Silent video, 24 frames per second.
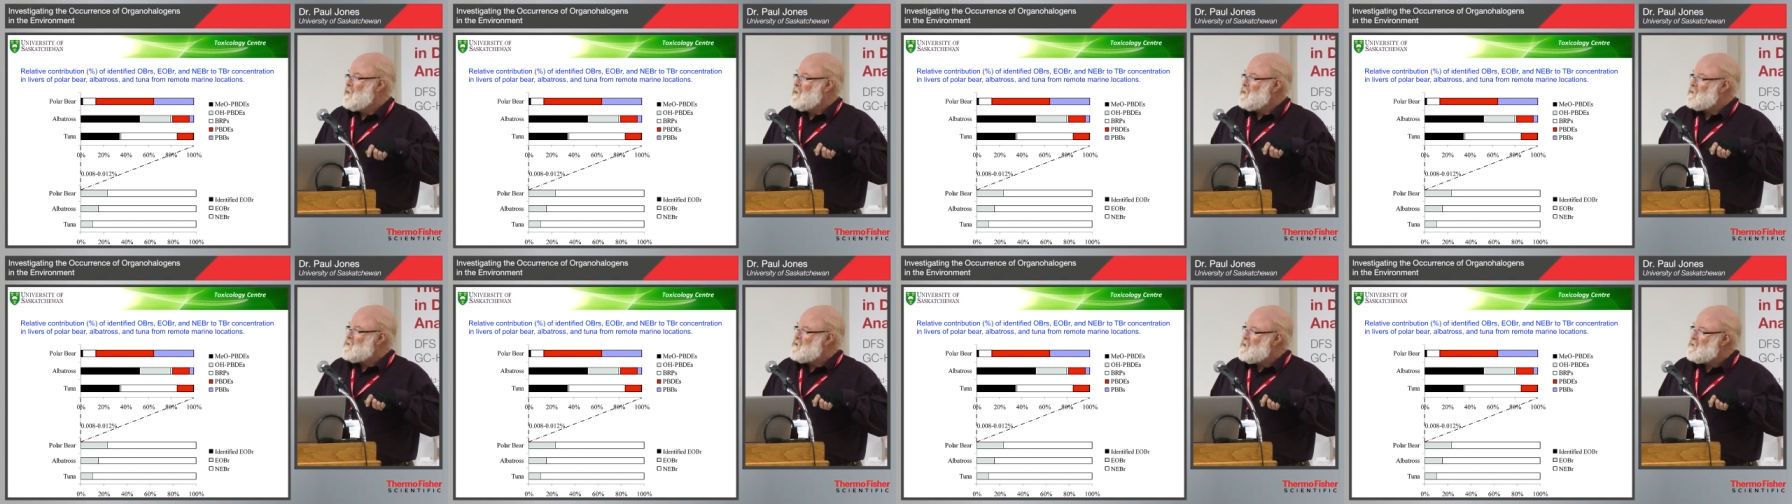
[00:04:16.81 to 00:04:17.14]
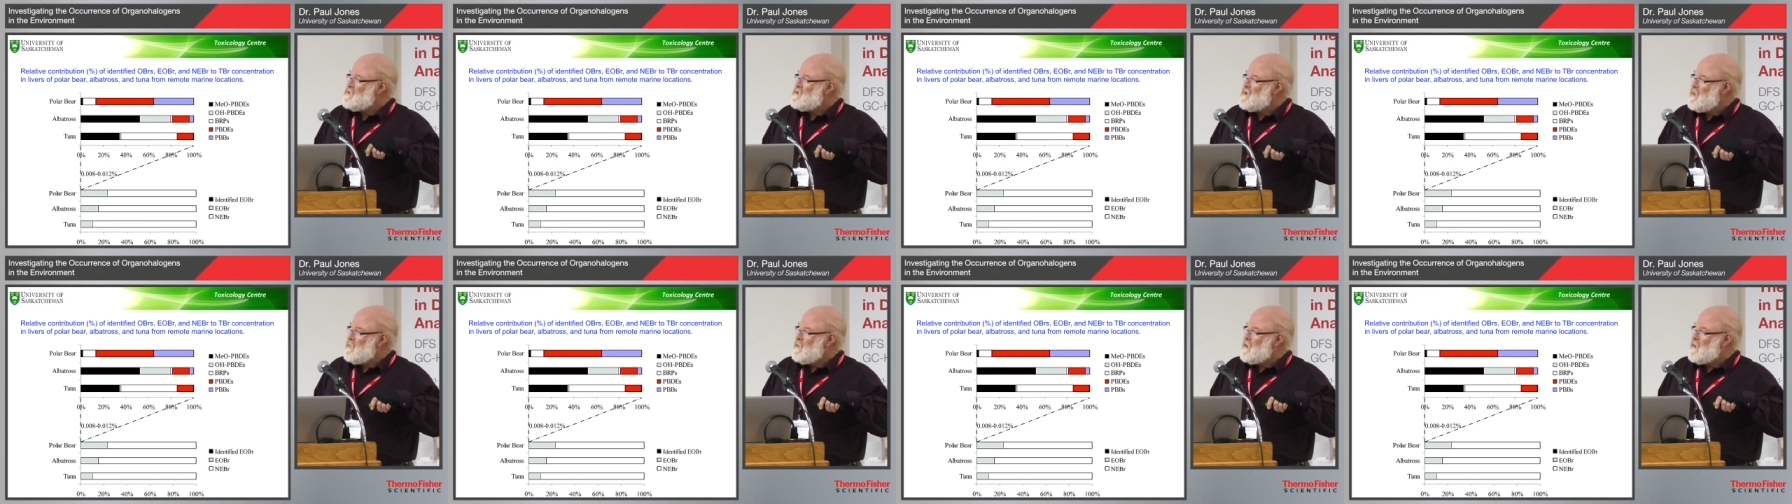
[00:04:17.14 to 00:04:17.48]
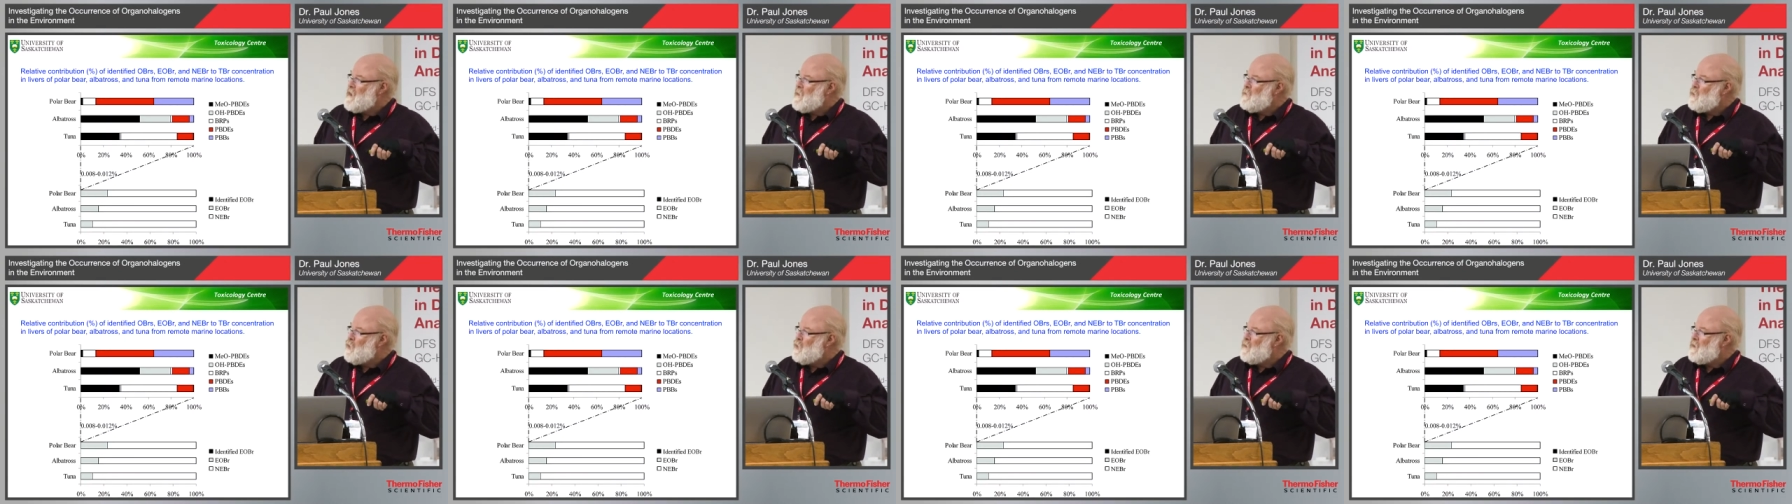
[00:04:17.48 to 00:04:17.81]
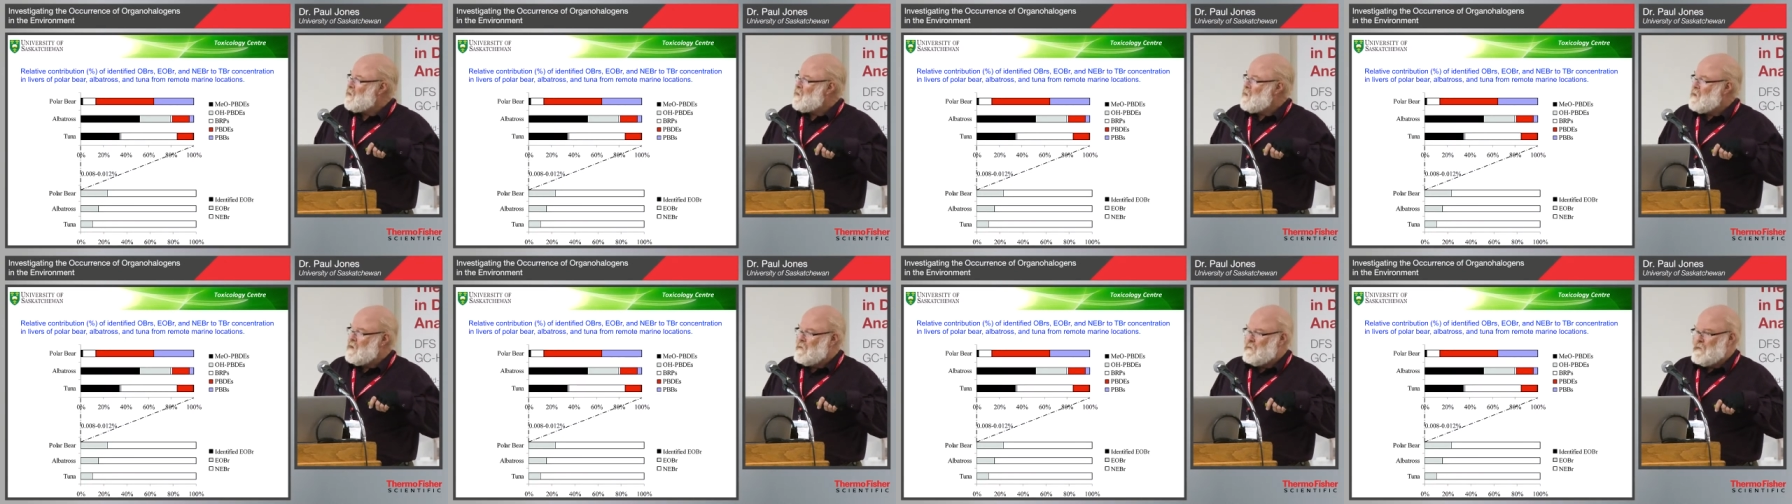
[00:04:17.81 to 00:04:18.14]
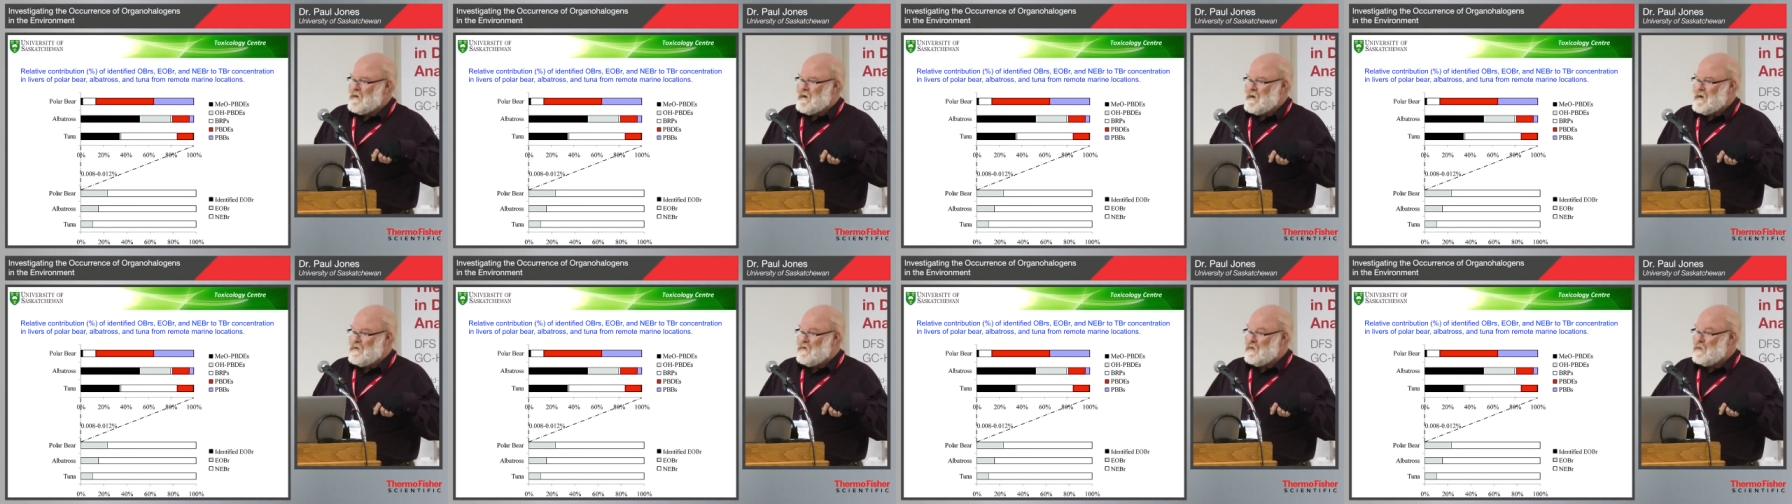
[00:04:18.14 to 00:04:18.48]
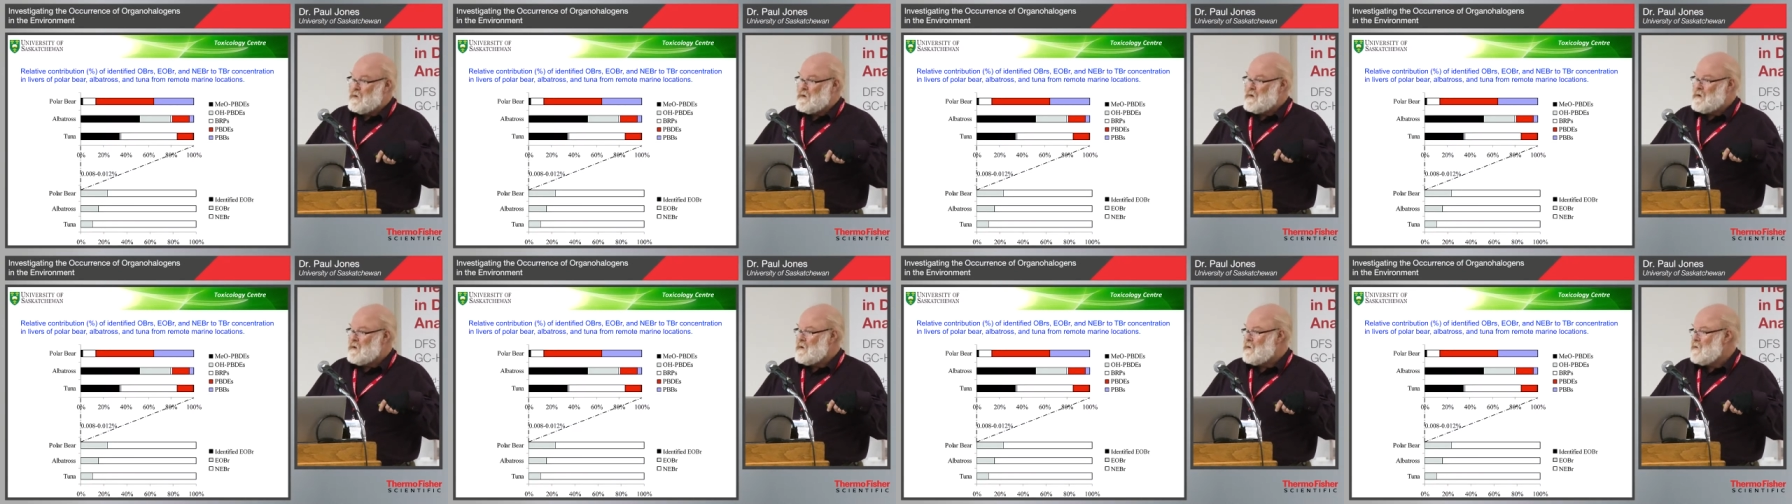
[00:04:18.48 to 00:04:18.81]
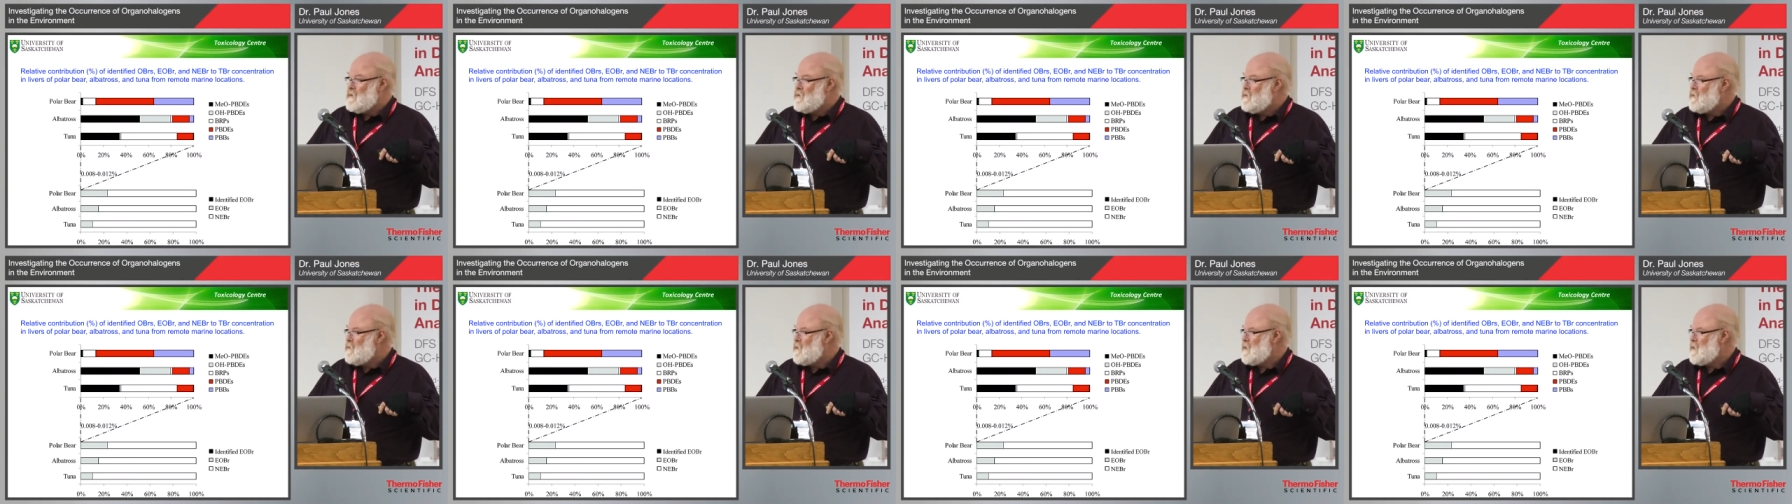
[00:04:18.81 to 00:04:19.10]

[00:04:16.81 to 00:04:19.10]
So summing up all the compounds we knew